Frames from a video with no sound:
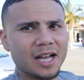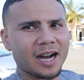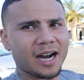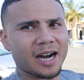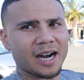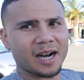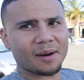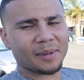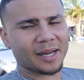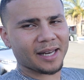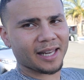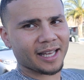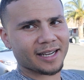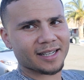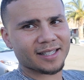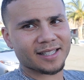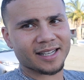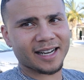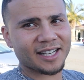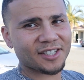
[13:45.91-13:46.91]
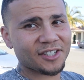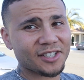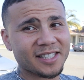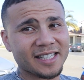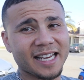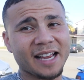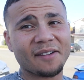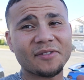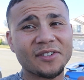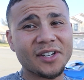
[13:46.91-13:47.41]
Like I said, I
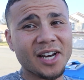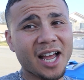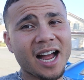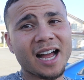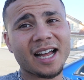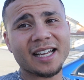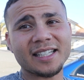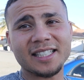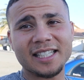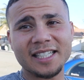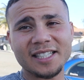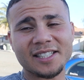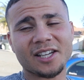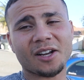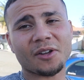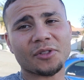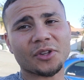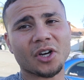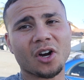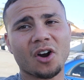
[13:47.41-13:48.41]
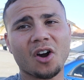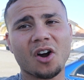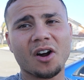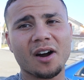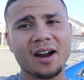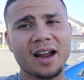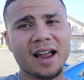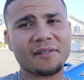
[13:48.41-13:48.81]
just have not detailed the car.